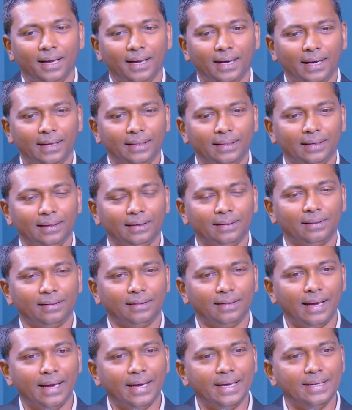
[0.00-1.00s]
I think
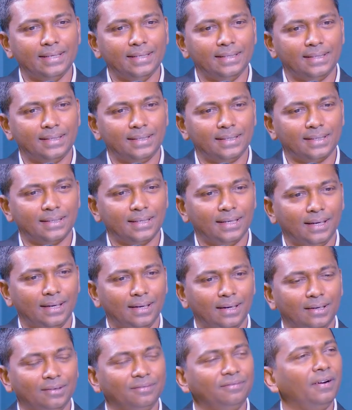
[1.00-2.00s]
there is
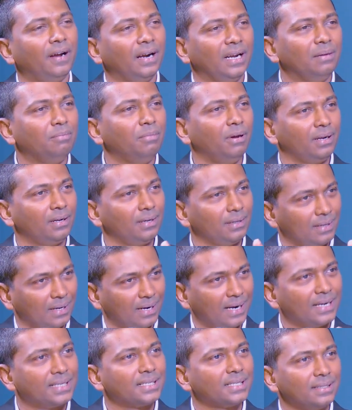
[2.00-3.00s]
a fundamental
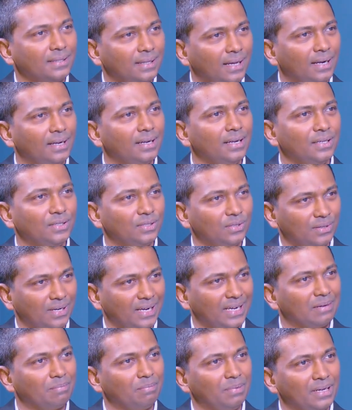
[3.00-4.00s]
correction that needs to
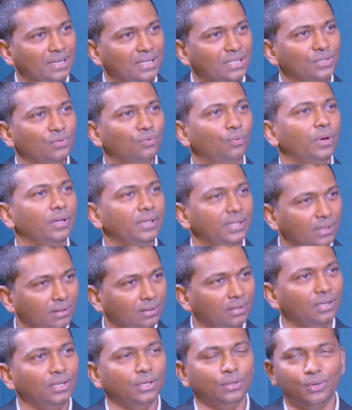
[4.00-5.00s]
take place within
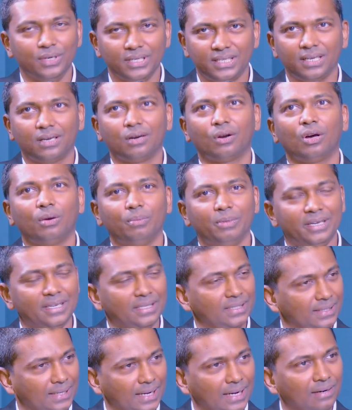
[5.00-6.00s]
the US economy
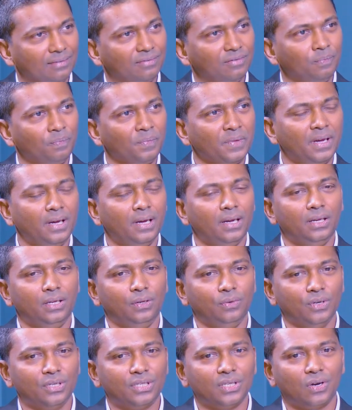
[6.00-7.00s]
itself.
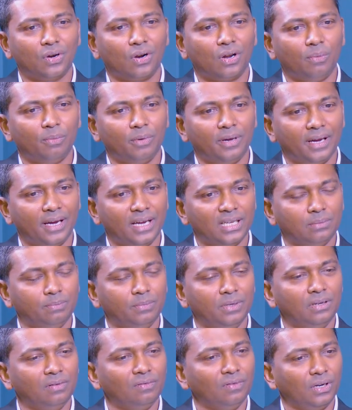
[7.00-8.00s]
US economy has
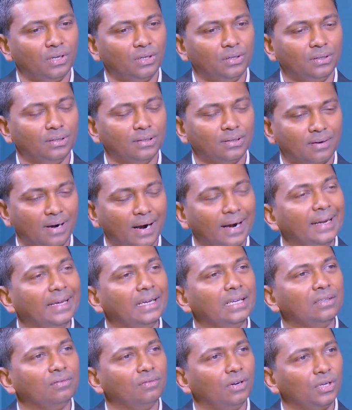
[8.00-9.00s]
been
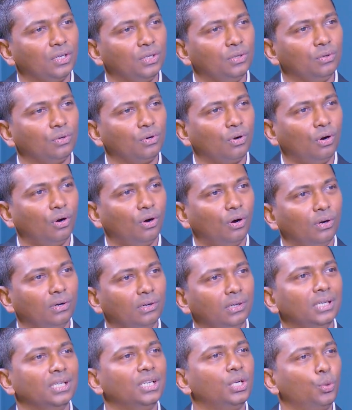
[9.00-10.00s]
running what you call
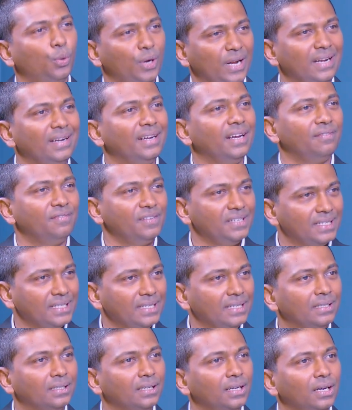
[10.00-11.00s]
a twin
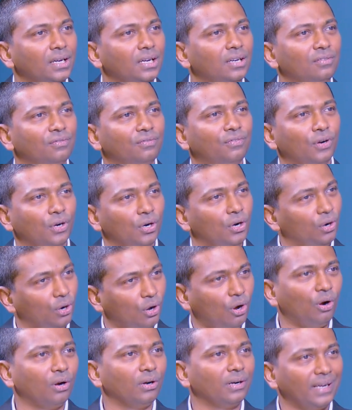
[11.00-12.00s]
deficit for a
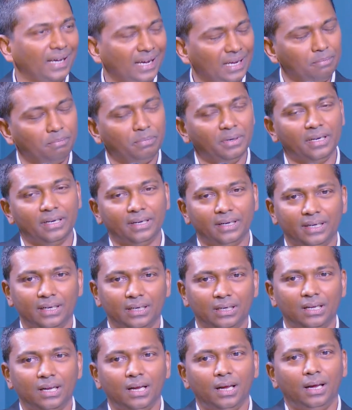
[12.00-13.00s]
long time
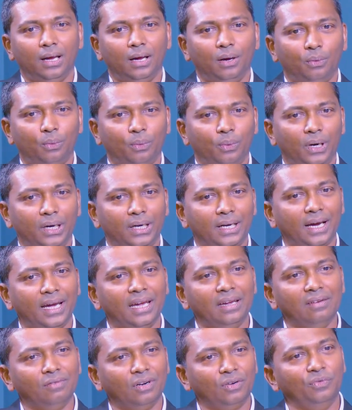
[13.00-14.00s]
period. What
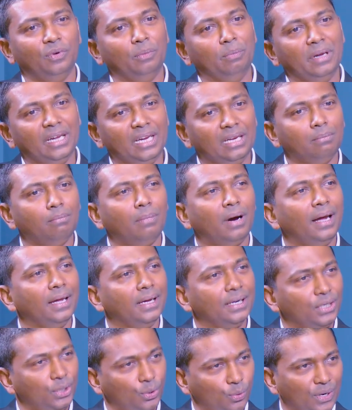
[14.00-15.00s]
we mean by
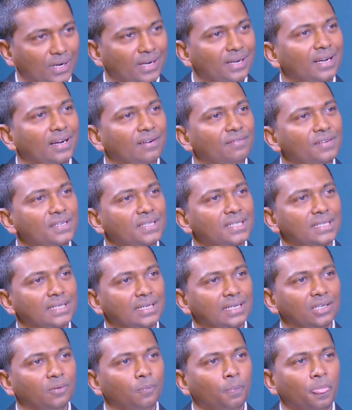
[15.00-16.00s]
a twin
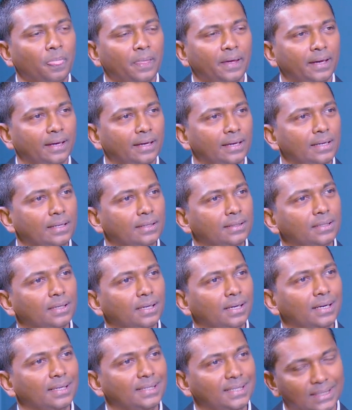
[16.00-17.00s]
deficit is
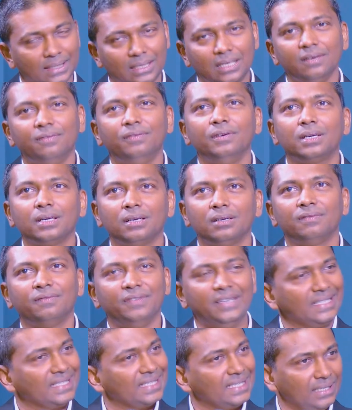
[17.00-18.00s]
a significant
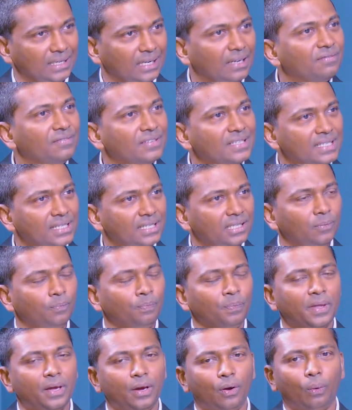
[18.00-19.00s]
fiscal deficit
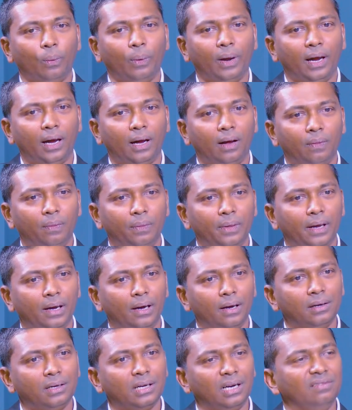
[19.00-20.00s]
where
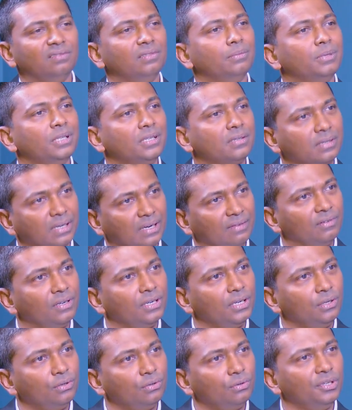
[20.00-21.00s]
the government
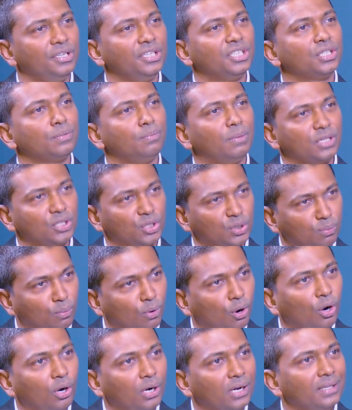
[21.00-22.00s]
revenue is much
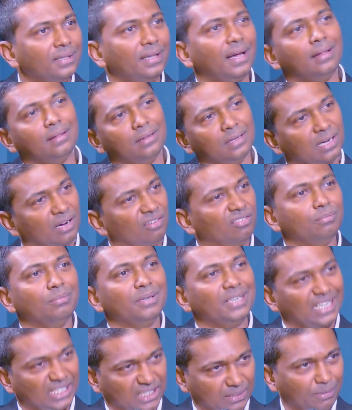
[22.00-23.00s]
smaller than the
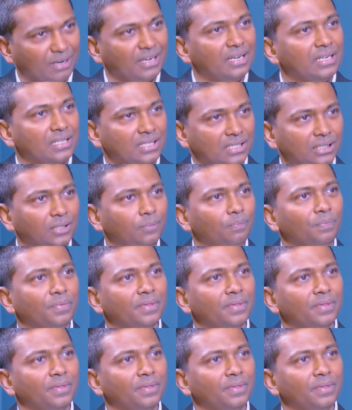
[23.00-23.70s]
government expenditure.